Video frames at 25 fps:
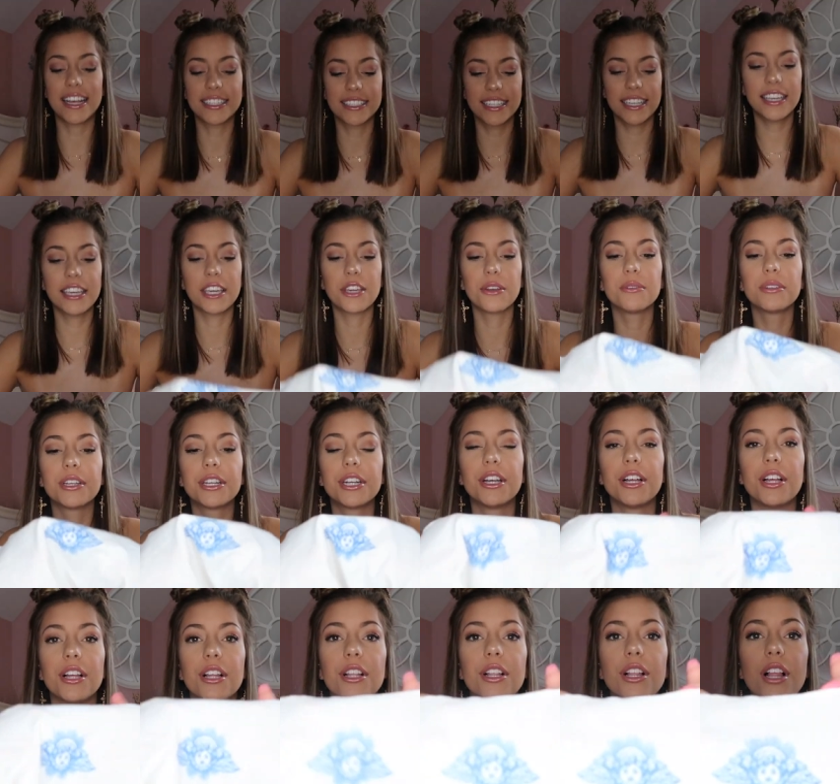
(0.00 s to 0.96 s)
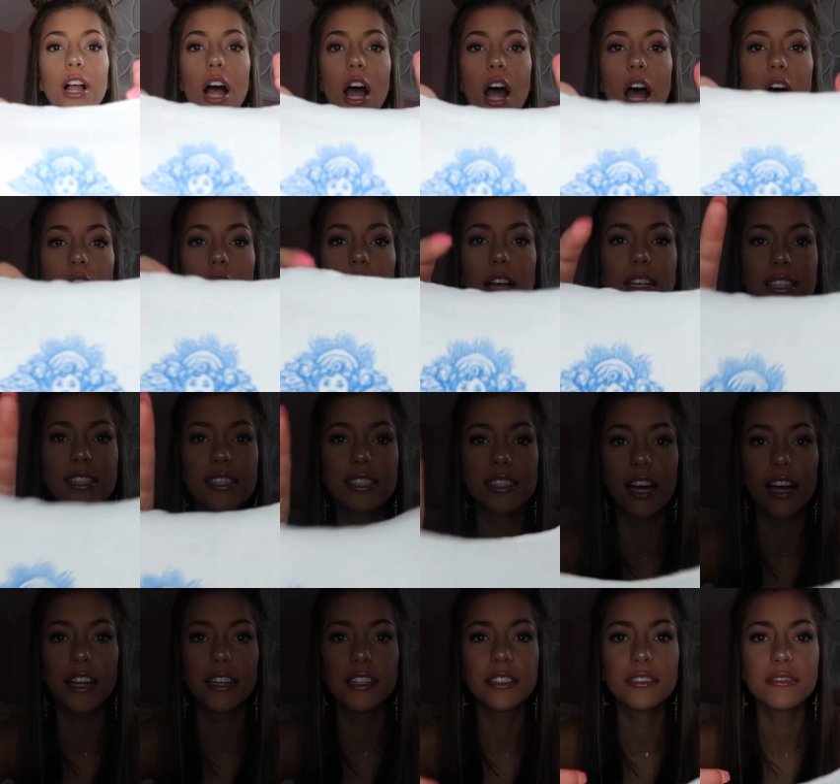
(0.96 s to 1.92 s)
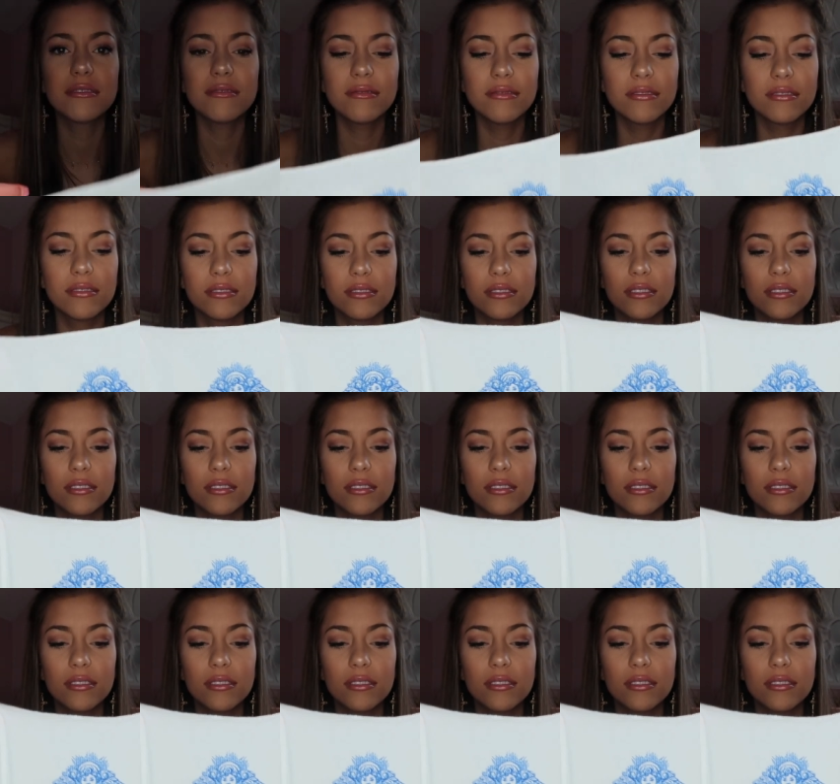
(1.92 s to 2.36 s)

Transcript: has a cute little sun